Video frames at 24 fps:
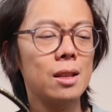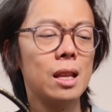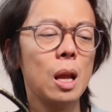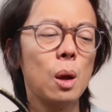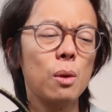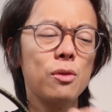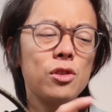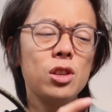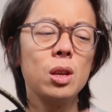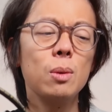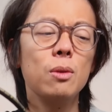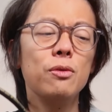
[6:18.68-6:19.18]
Now,
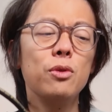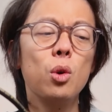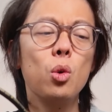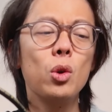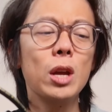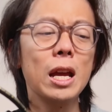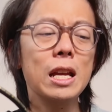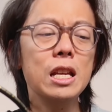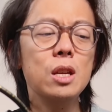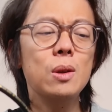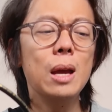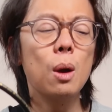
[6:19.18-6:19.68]
if still in
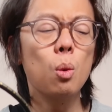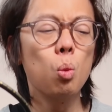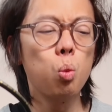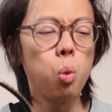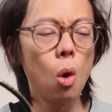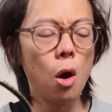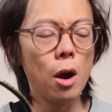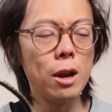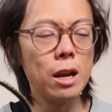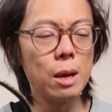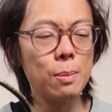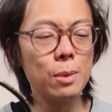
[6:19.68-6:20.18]
4K you get
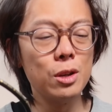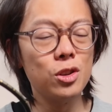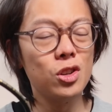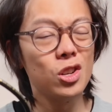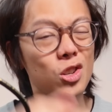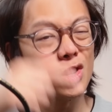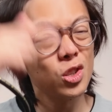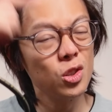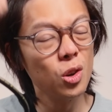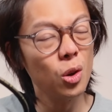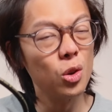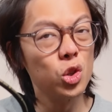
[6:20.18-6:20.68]
wide image,
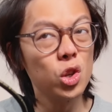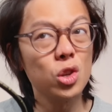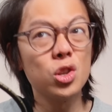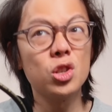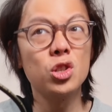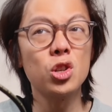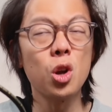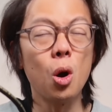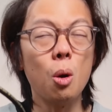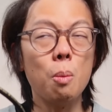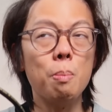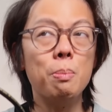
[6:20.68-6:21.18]
it's not just
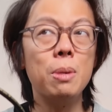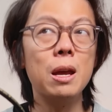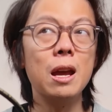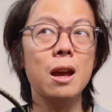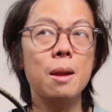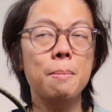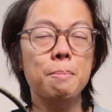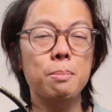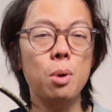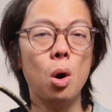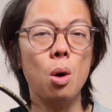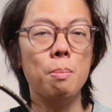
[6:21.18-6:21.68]
top bit
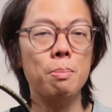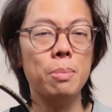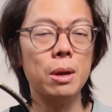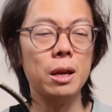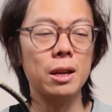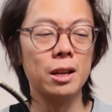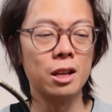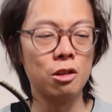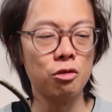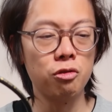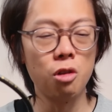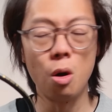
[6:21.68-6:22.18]
and bottom
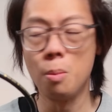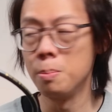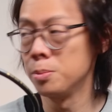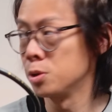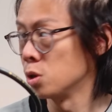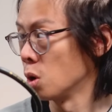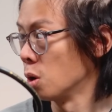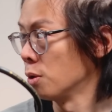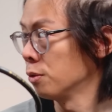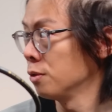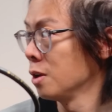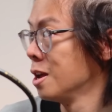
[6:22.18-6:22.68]
bit cropped
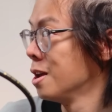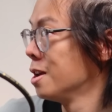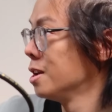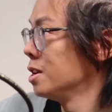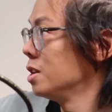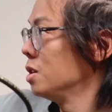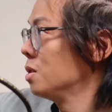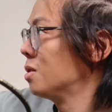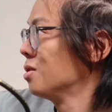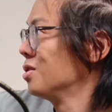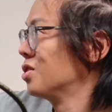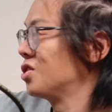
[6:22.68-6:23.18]
off.
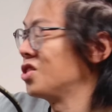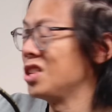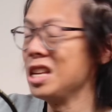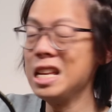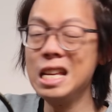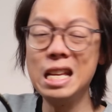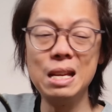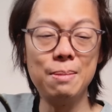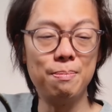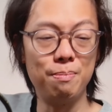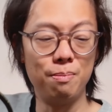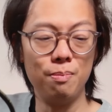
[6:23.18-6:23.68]
You can
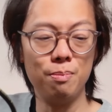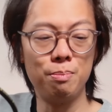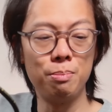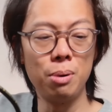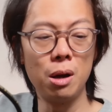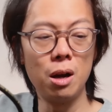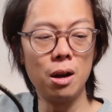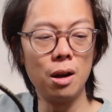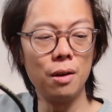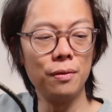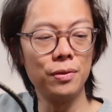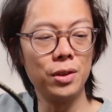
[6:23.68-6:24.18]
see
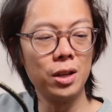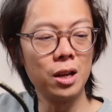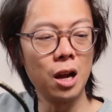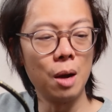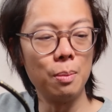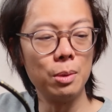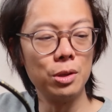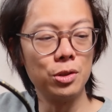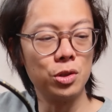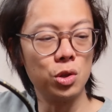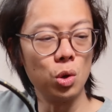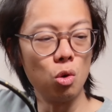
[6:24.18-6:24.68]
part of the
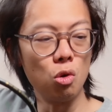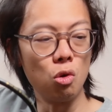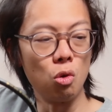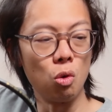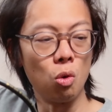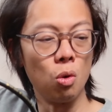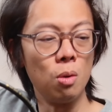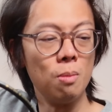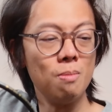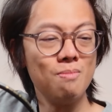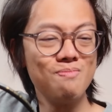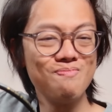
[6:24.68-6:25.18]
cupboard
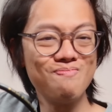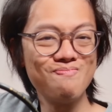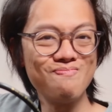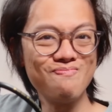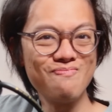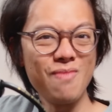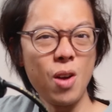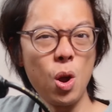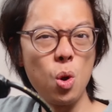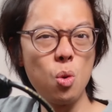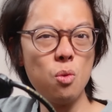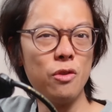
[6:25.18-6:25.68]
door
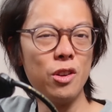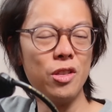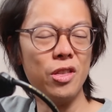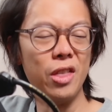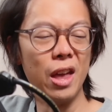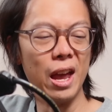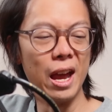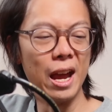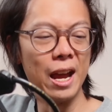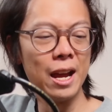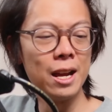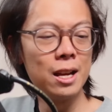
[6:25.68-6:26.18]
over
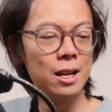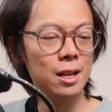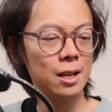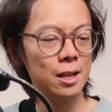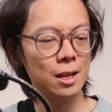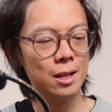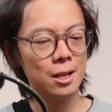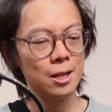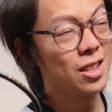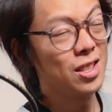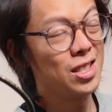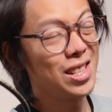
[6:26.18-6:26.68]
there.
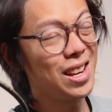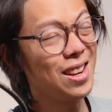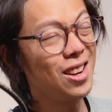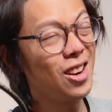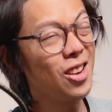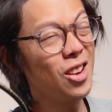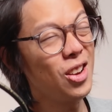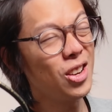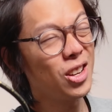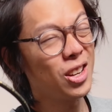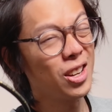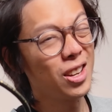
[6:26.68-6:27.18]
See,
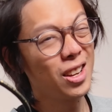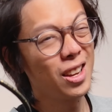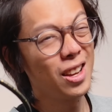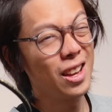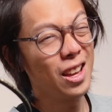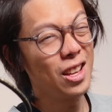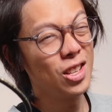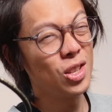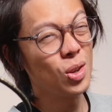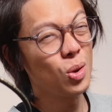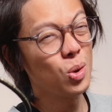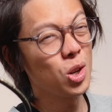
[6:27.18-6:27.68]
look,
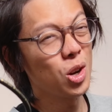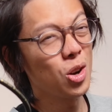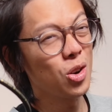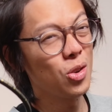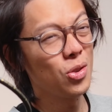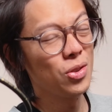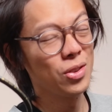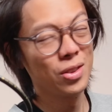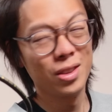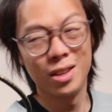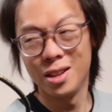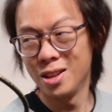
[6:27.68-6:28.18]
it's all
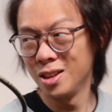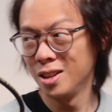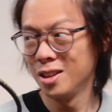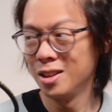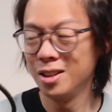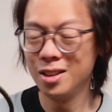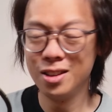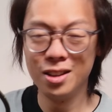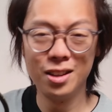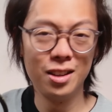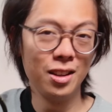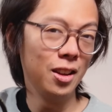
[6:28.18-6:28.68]
gone.
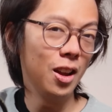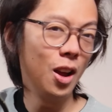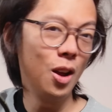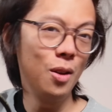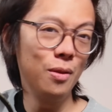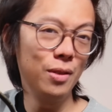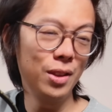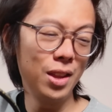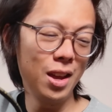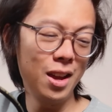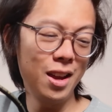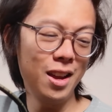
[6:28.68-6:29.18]

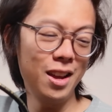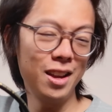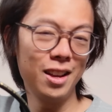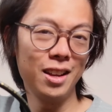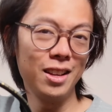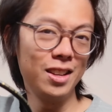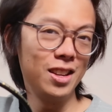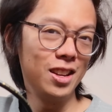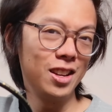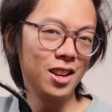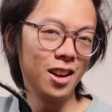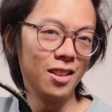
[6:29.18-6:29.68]
Over there,
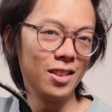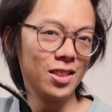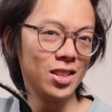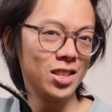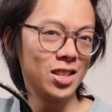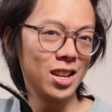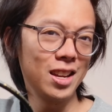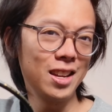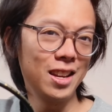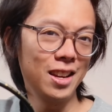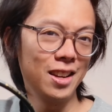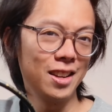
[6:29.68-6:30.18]
you can't
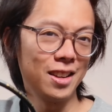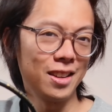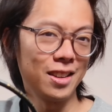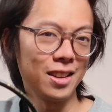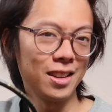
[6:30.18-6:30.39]
see it.